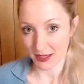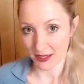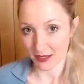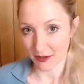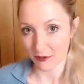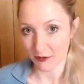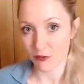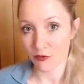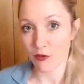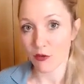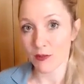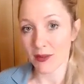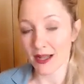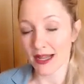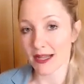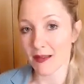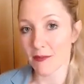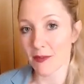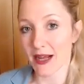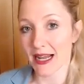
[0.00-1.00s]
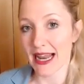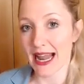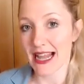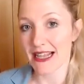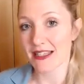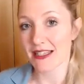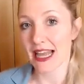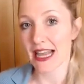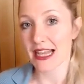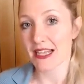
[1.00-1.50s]
format, but
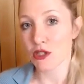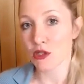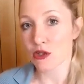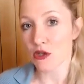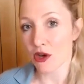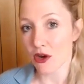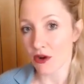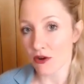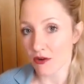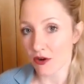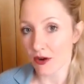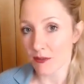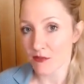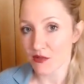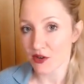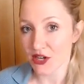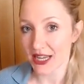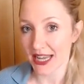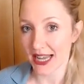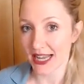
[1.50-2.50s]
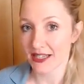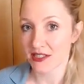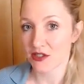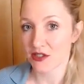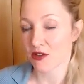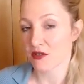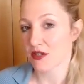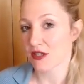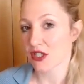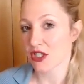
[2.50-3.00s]
as you know, I'm very candid
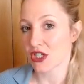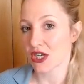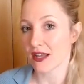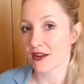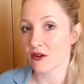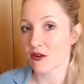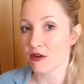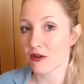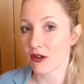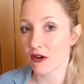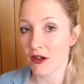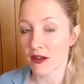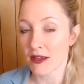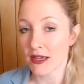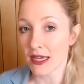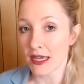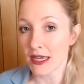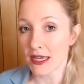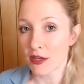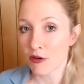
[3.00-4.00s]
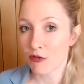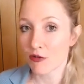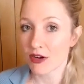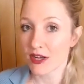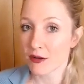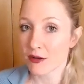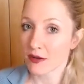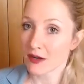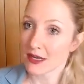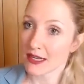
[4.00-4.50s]
on this channel, and I
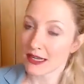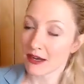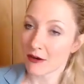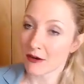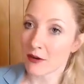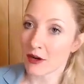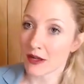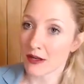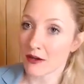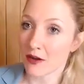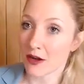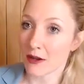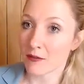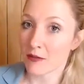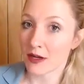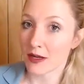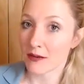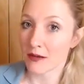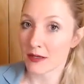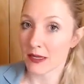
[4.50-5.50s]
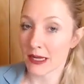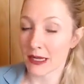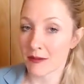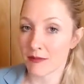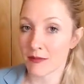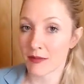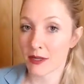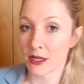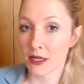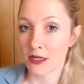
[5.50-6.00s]
might
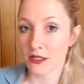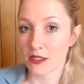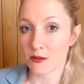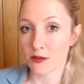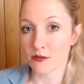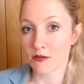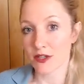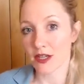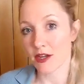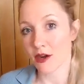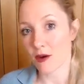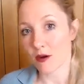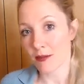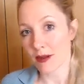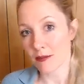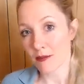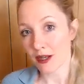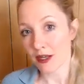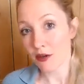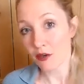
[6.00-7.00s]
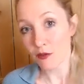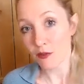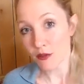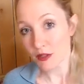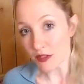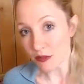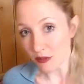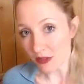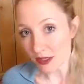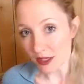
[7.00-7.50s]
do a video about my
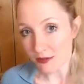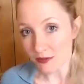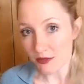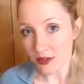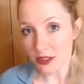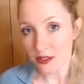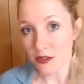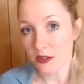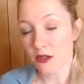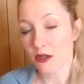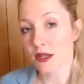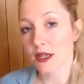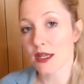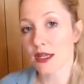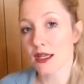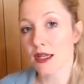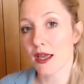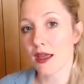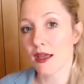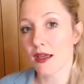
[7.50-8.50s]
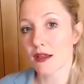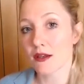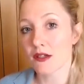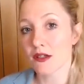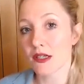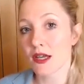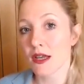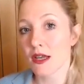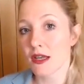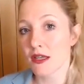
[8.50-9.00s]
lupus recovery journey. And
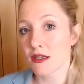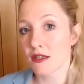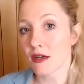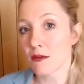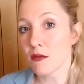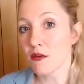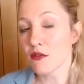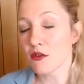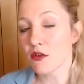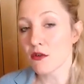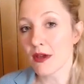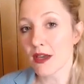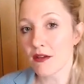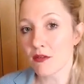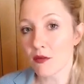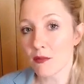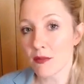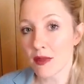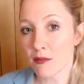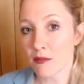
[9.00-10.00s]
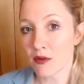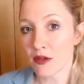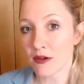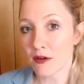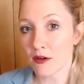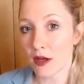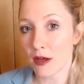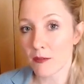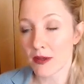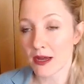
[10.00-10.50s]
some of you may remember
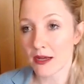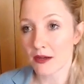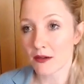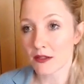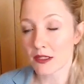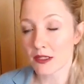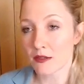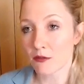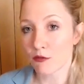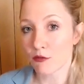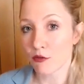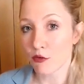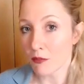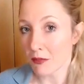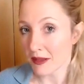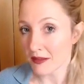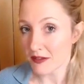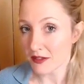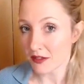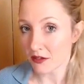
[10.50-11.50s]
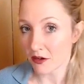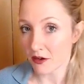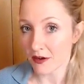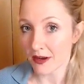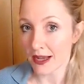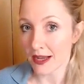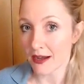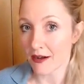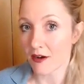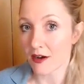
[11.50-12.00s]
about 4 months ago
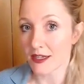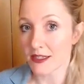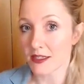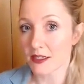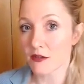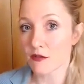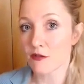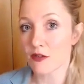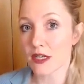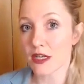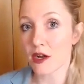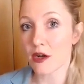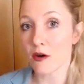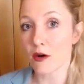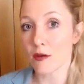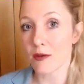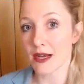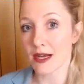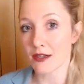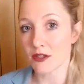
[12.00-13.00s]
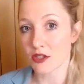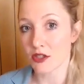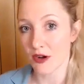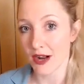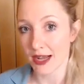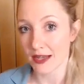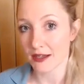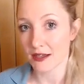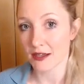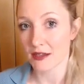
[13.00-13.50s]
now, I did a video about
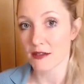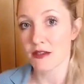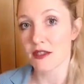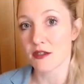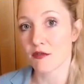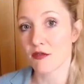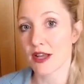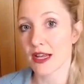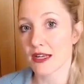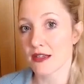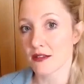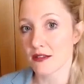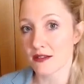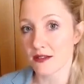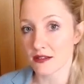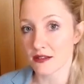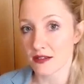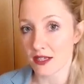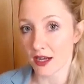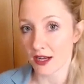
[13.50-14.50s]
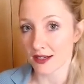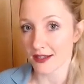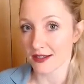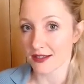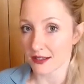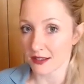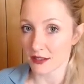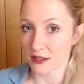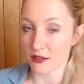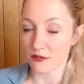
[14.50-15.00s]
tracking and surveillance and
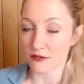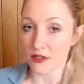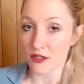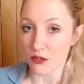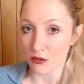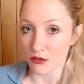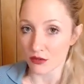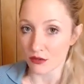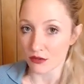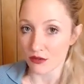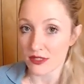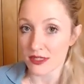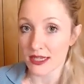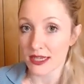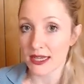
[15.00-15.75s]
targeted individuals.